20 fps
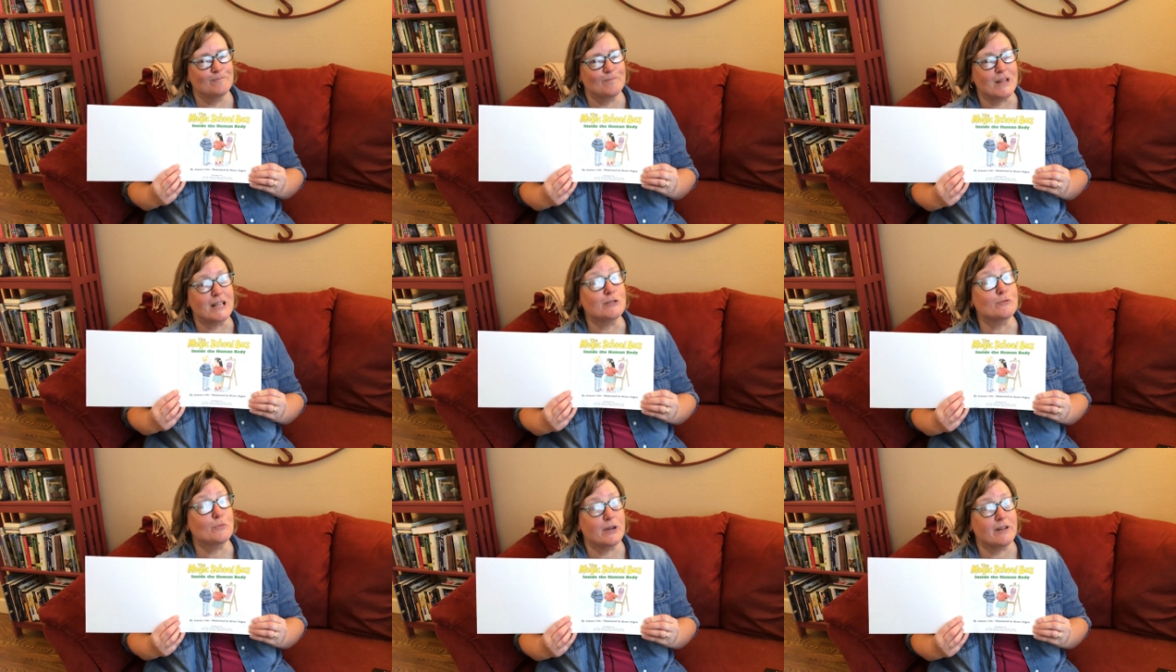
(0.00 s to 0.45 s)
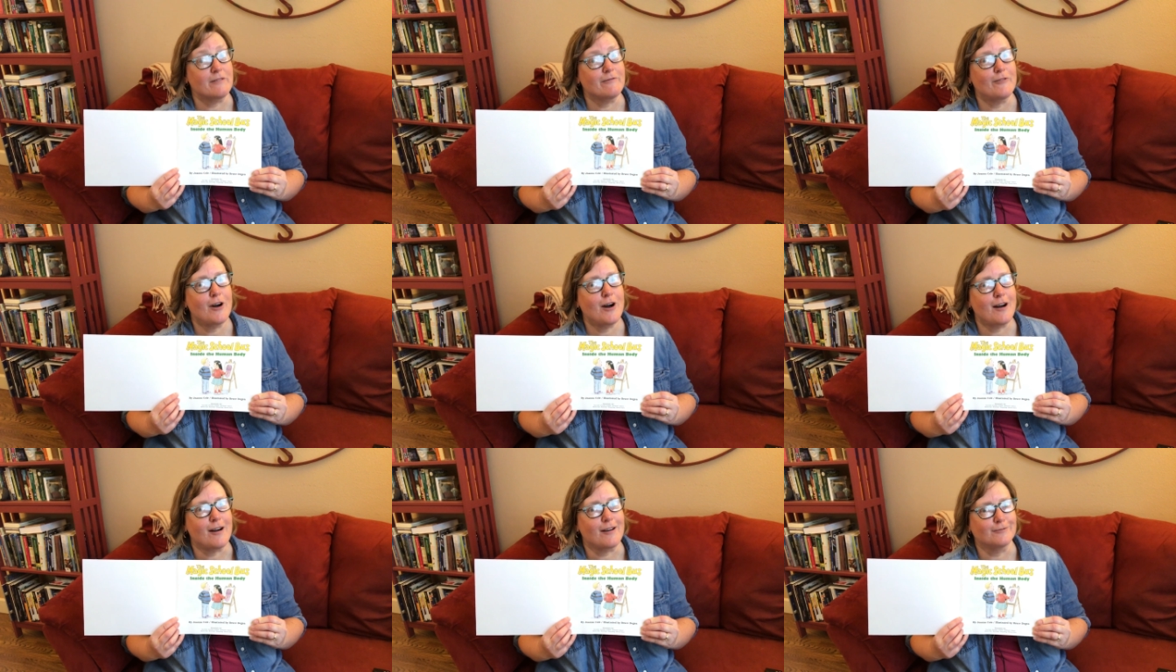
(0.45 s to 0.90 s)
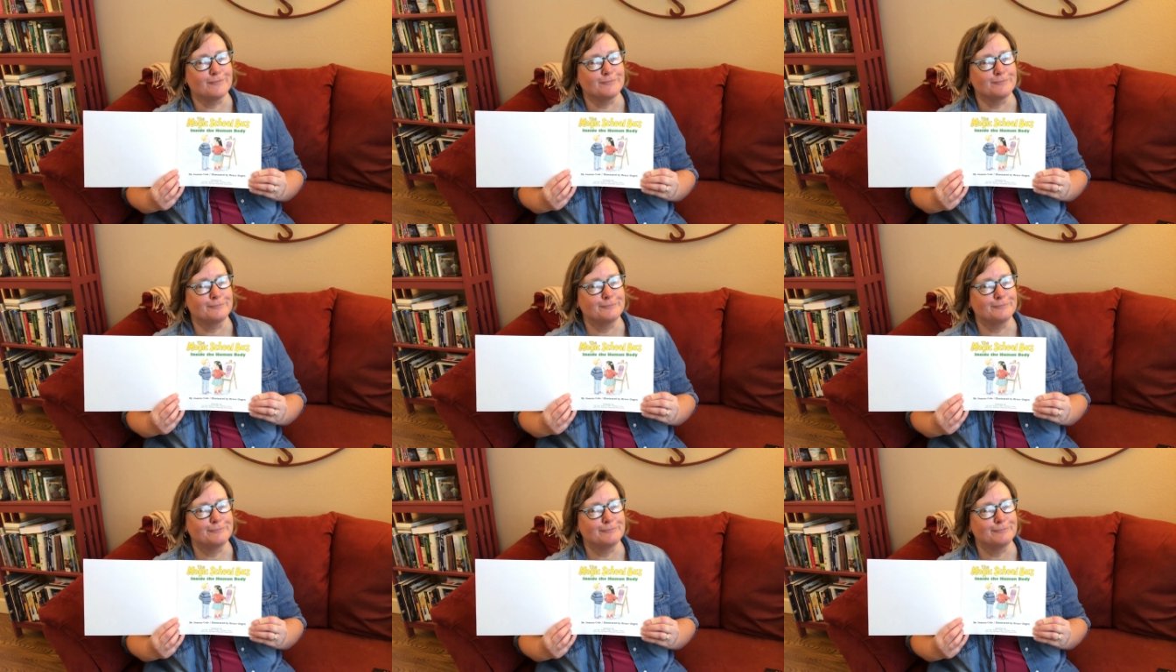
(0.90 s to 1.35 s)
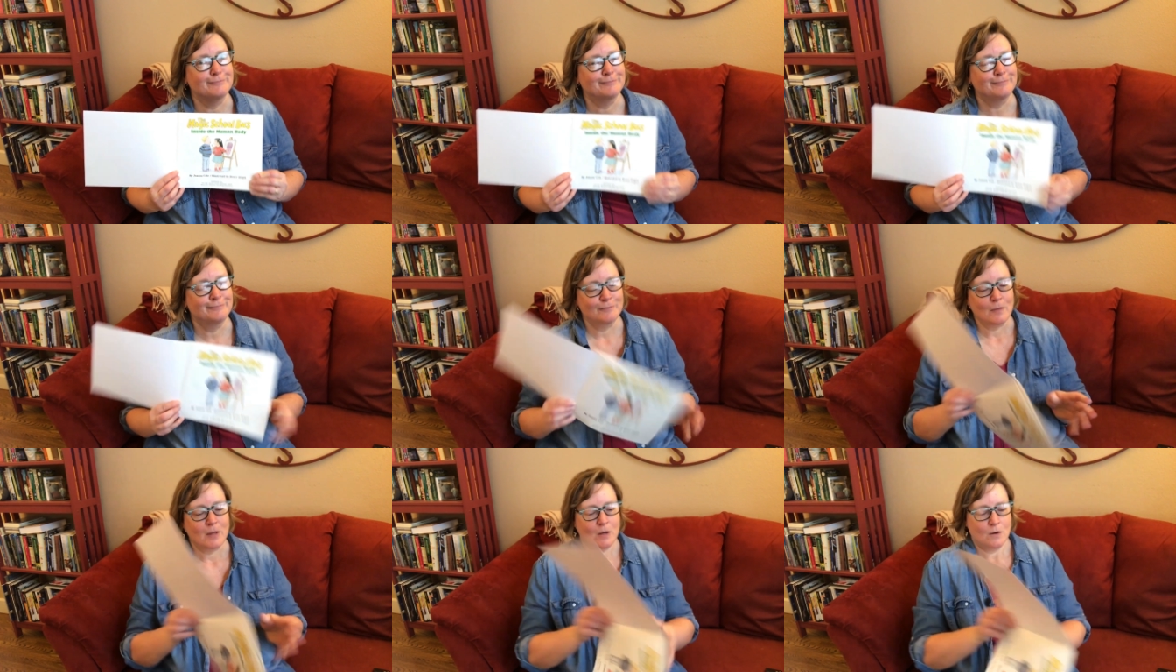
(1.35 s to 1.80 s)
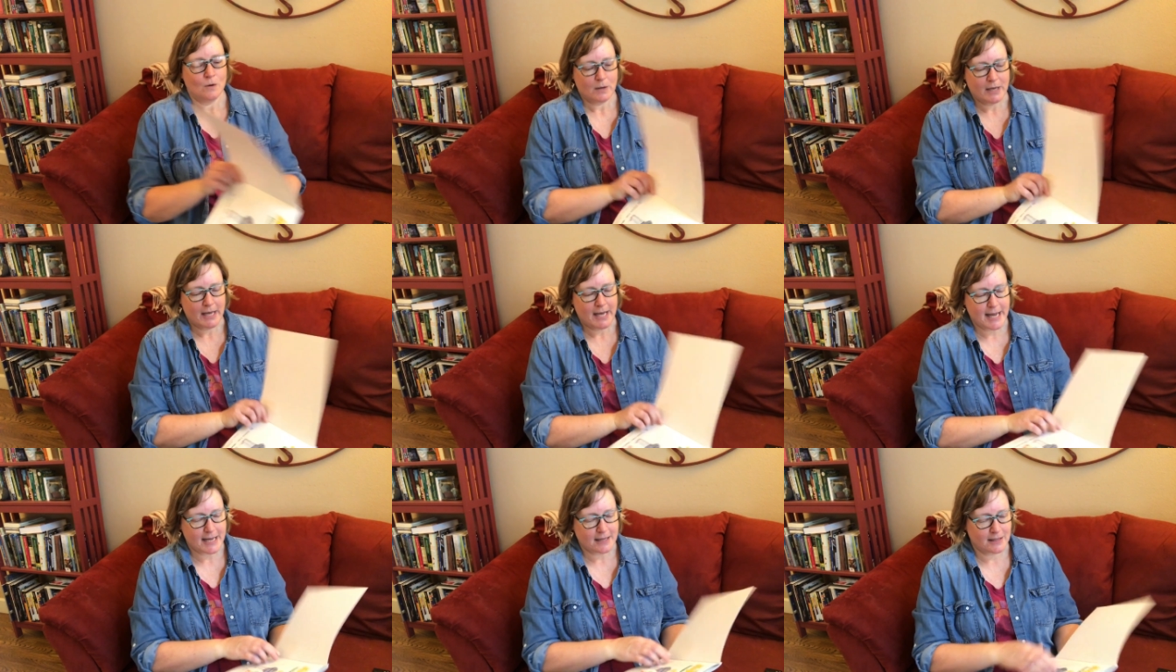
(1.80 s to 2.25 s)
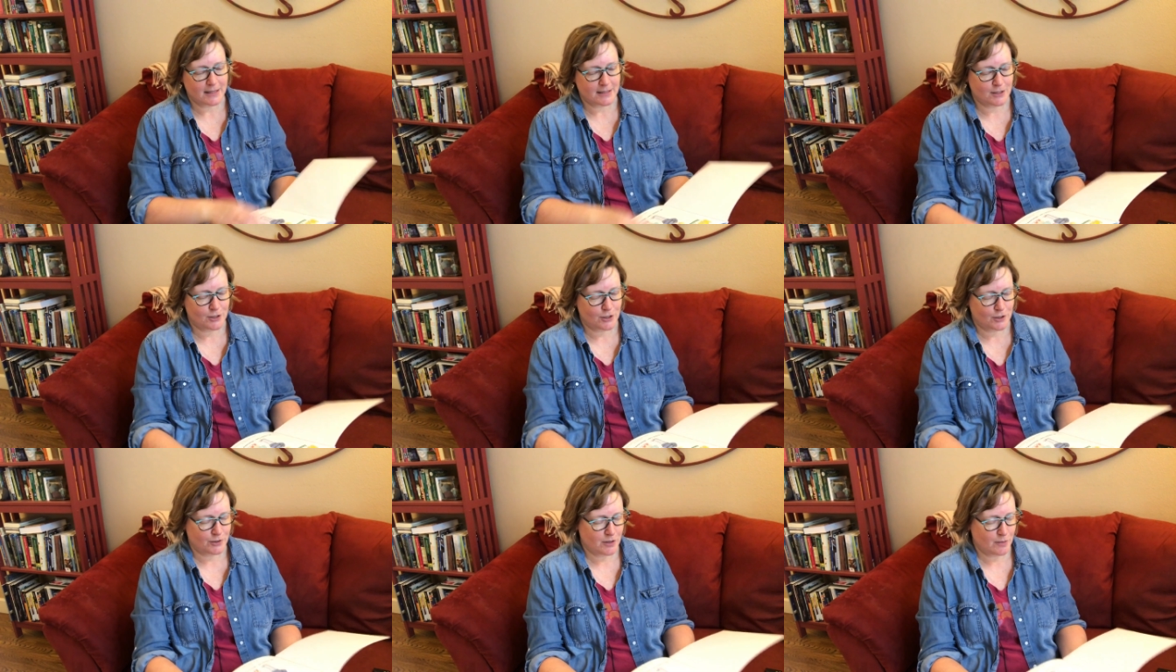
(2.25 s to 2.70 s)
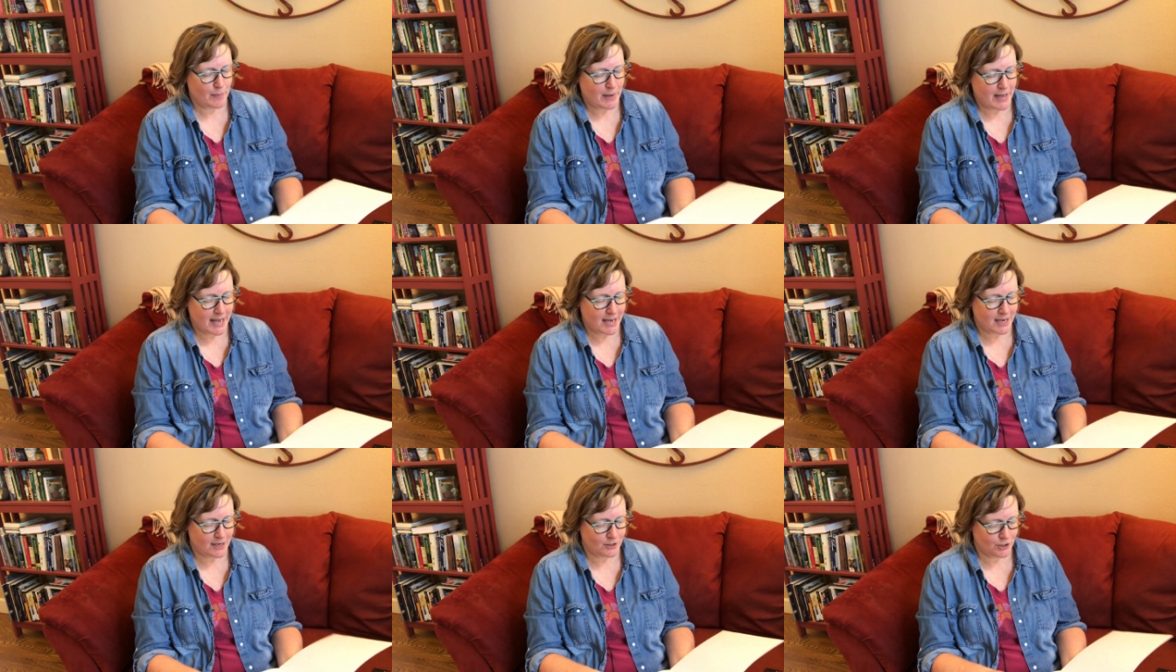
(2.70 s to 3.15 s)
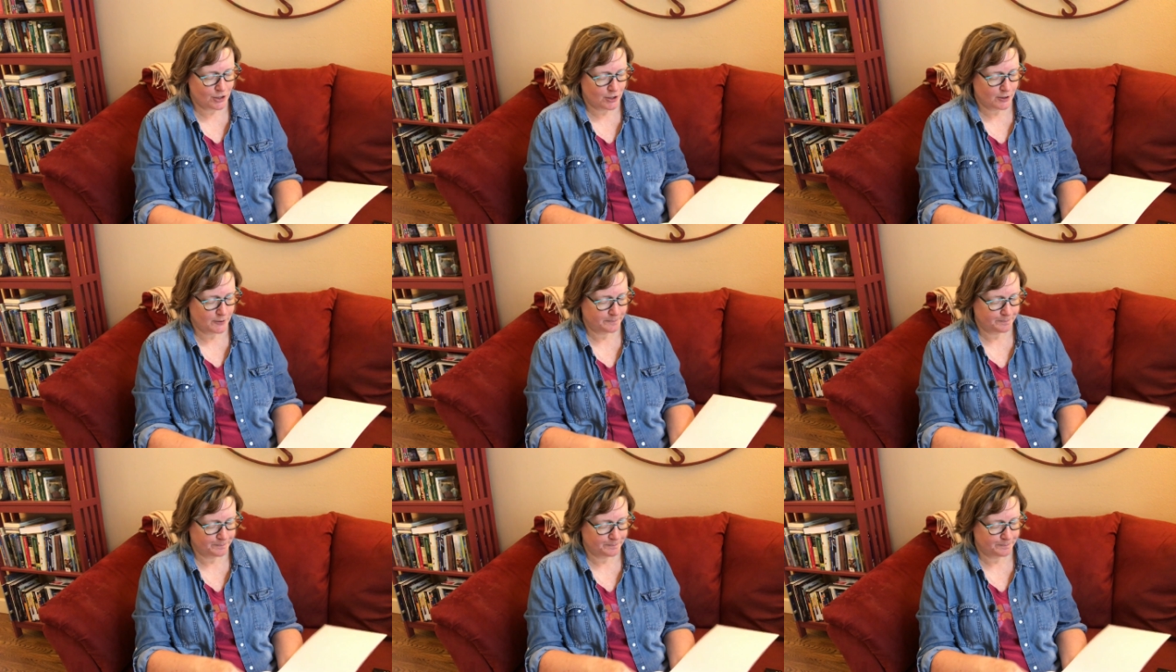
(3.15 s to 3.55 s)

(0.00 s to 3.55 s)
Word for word: That's pretty far. Okay, let's turn the page.